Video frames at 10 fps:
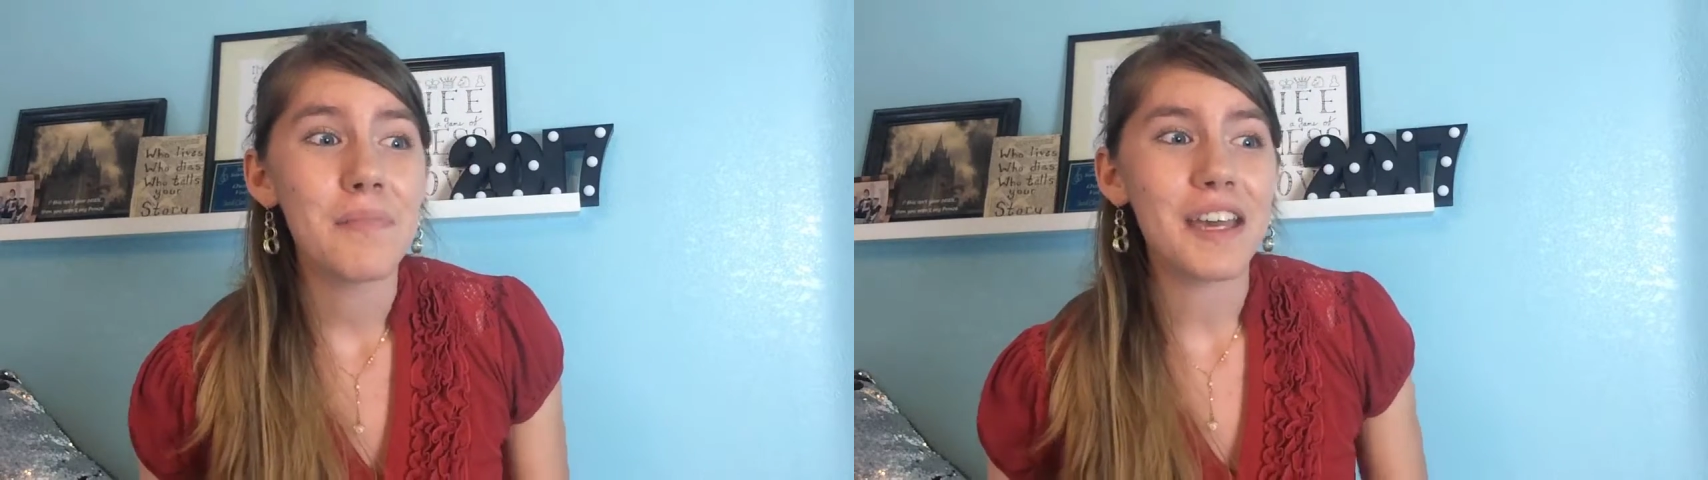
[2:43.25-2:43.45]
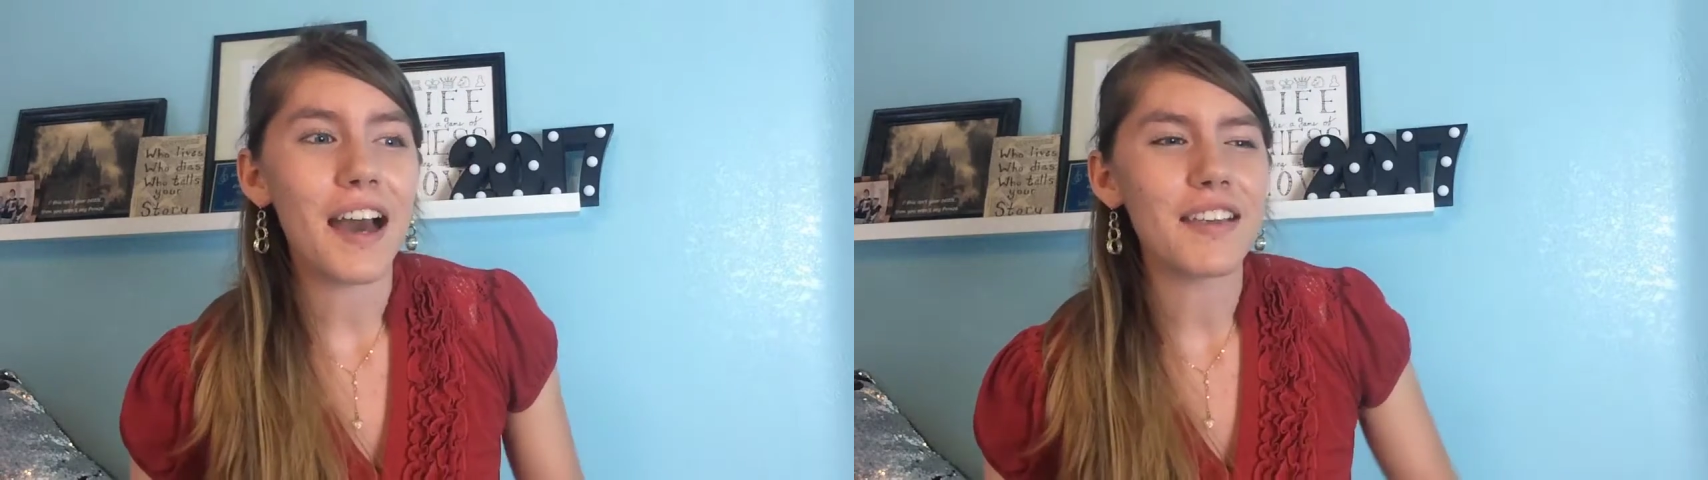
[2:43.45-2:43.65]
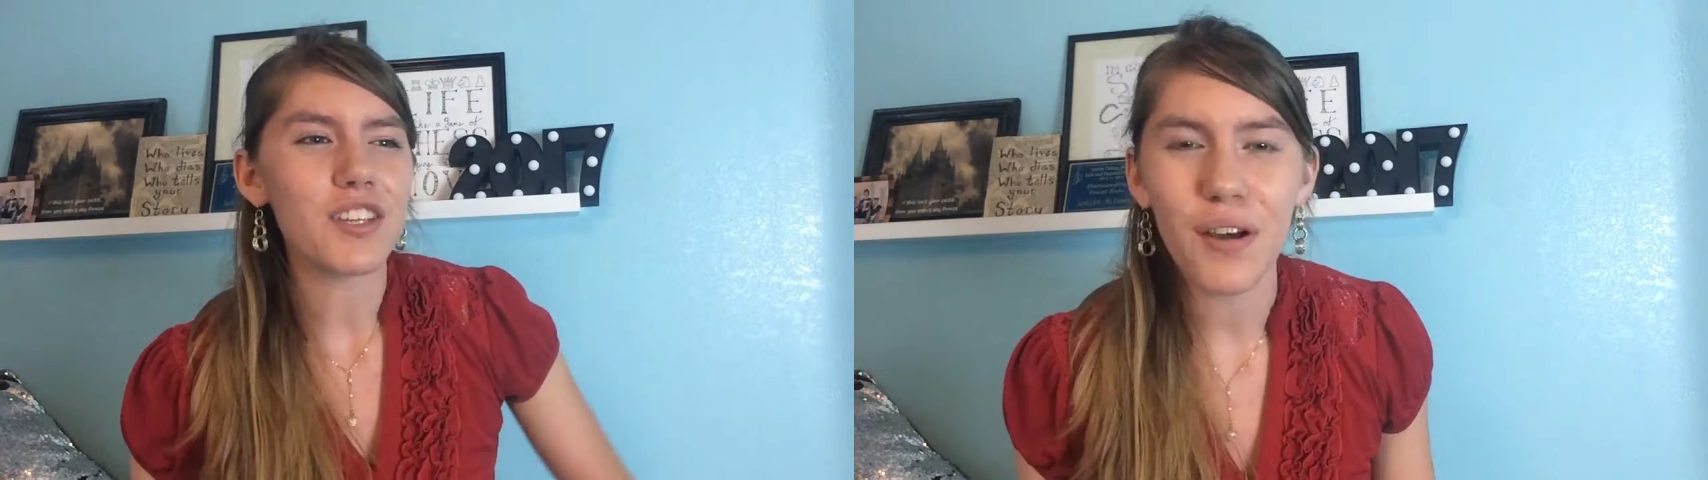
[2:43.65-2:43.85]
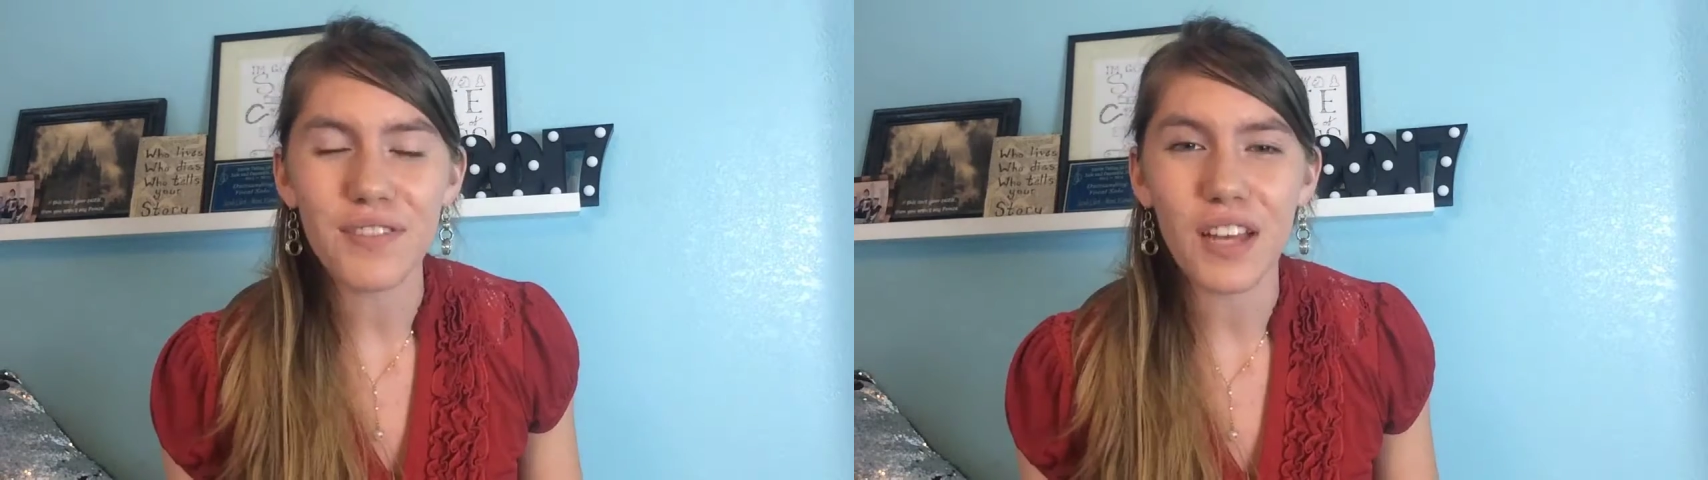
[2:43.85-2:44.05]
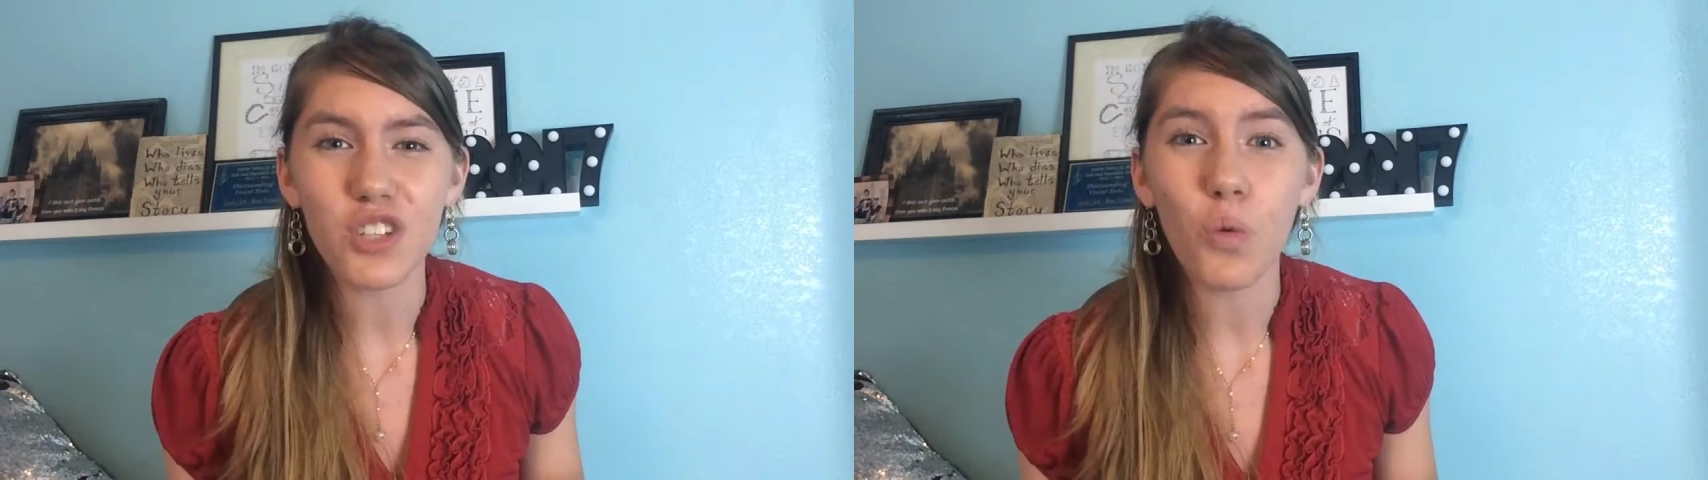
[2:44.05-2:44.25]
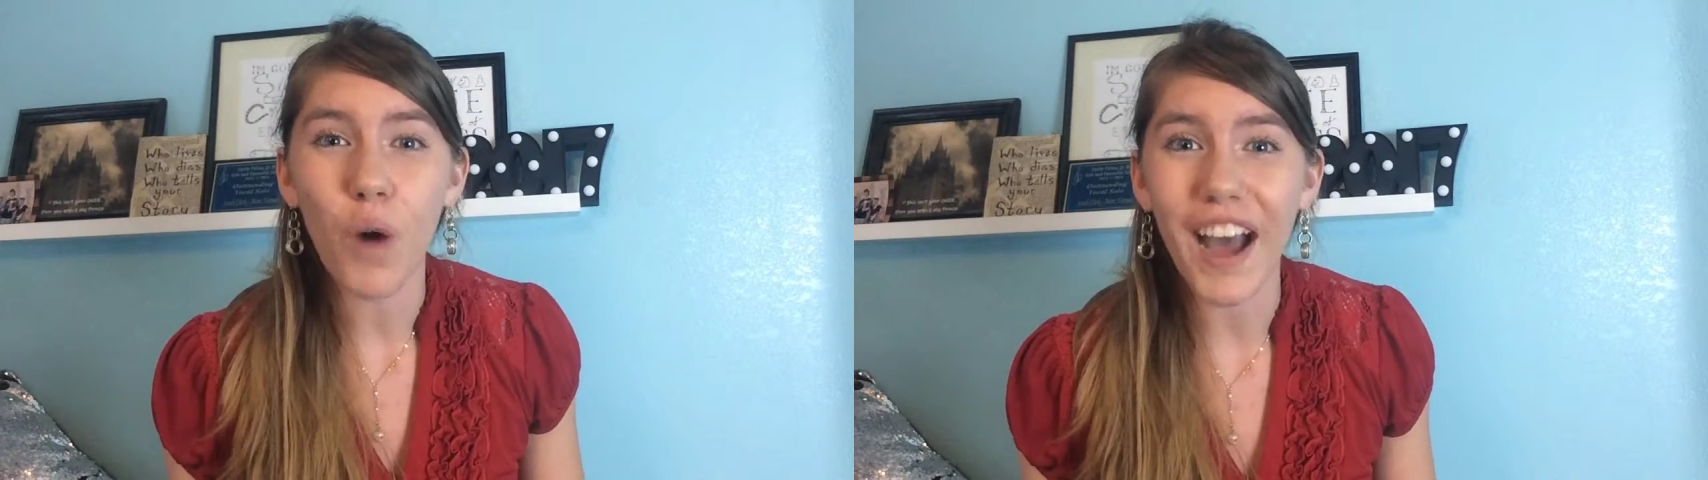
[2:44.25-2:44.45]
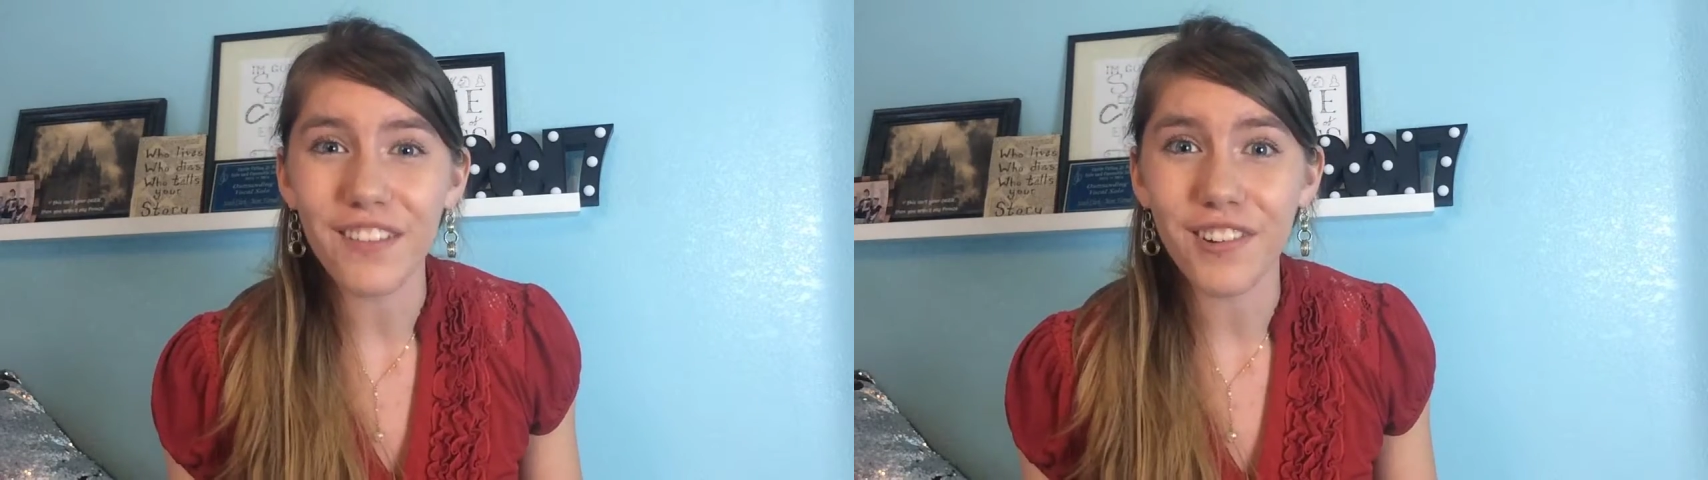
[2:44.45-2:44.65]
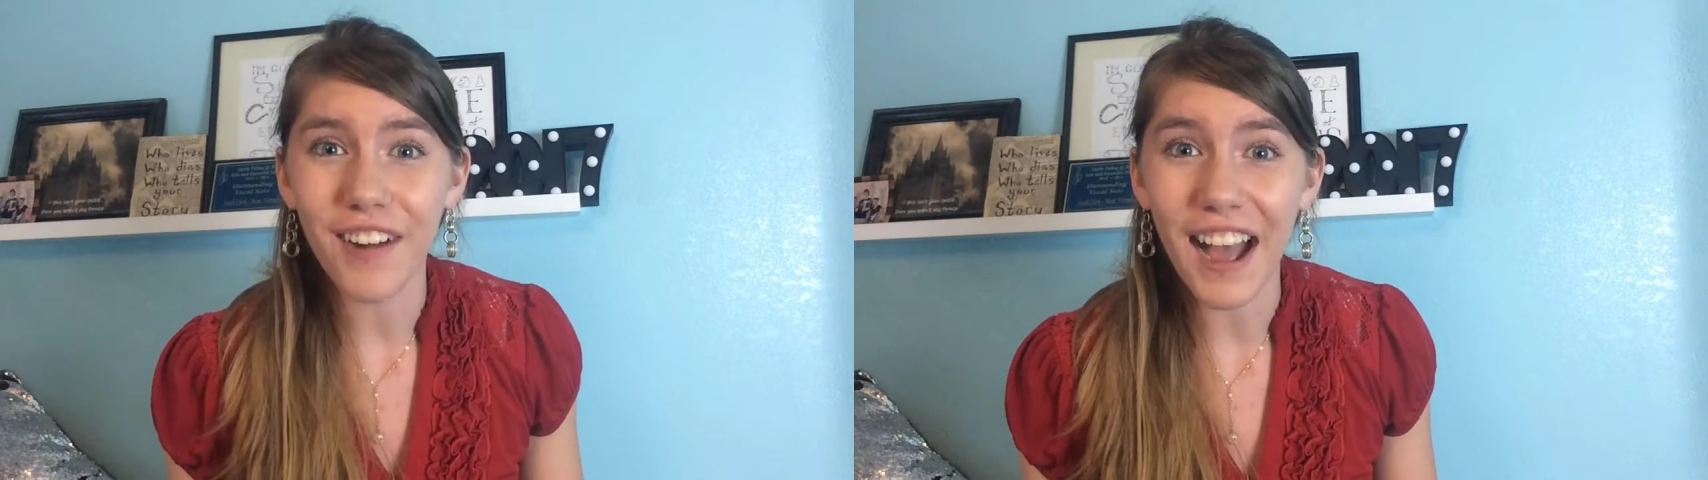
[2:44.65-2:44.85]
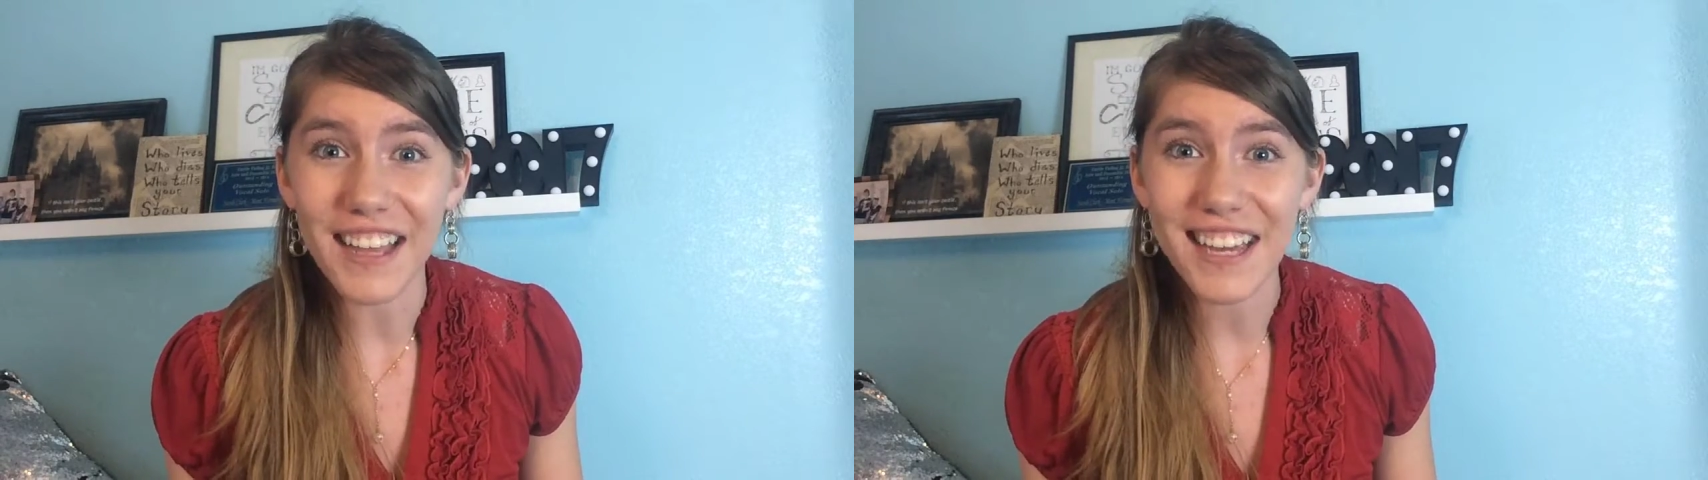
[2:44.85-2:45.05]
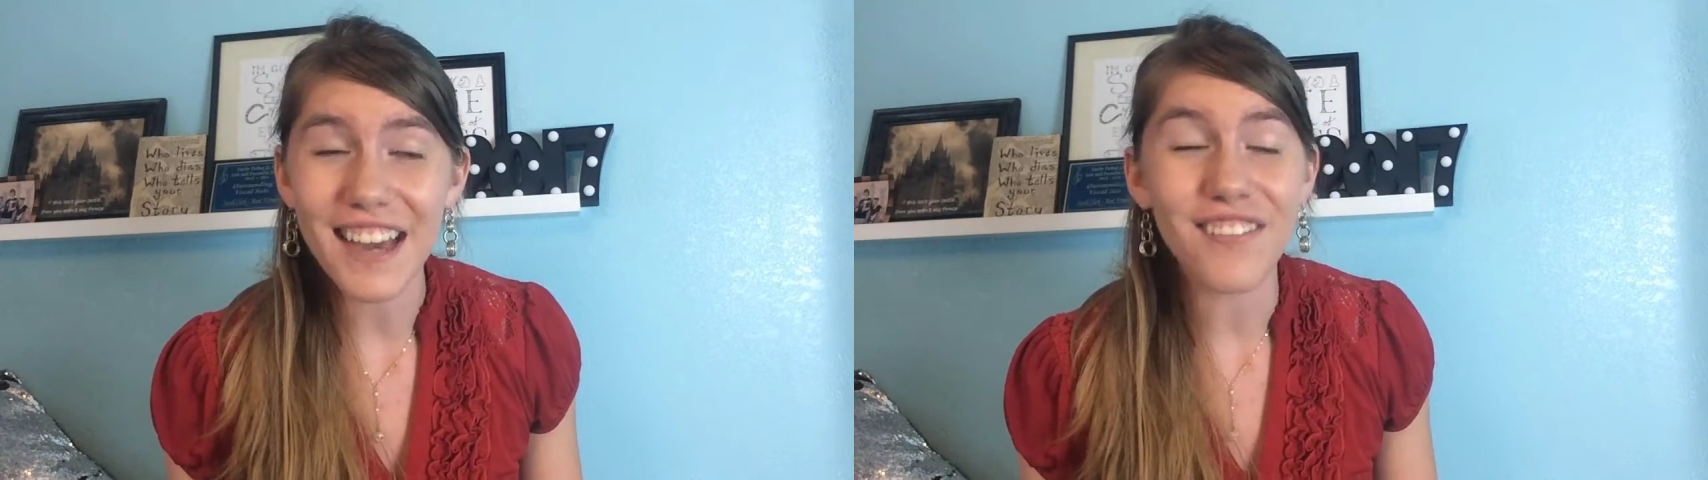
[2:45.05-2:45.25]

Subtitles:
because you have such a wide variety